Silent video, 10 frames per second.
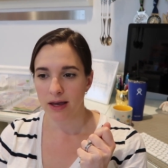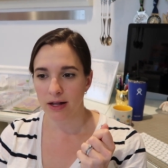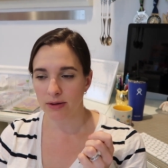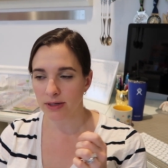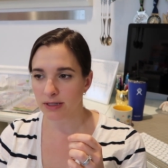
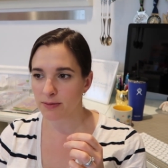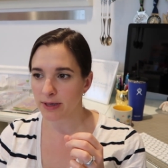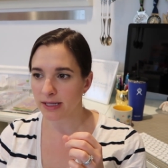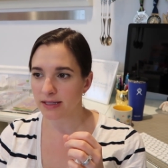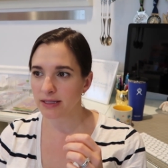how do I
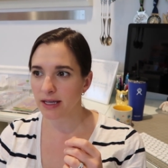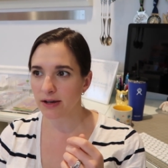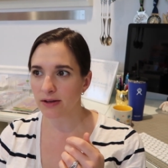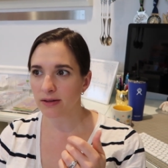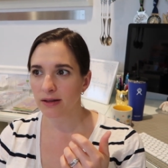explain this?
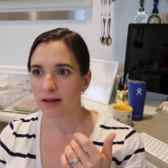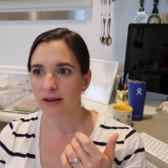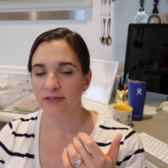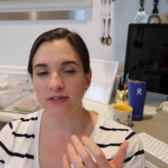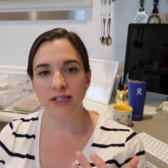They're
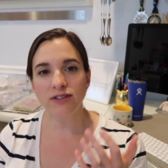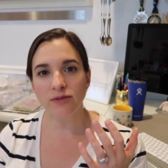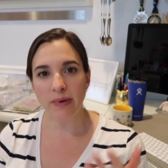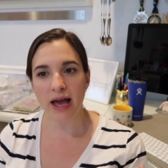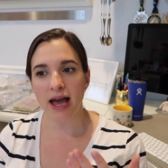
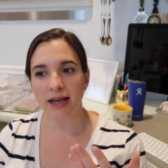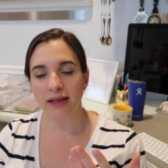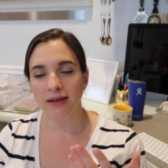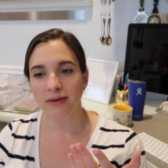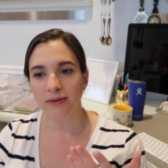freezer
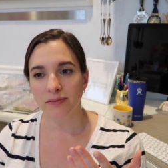bag,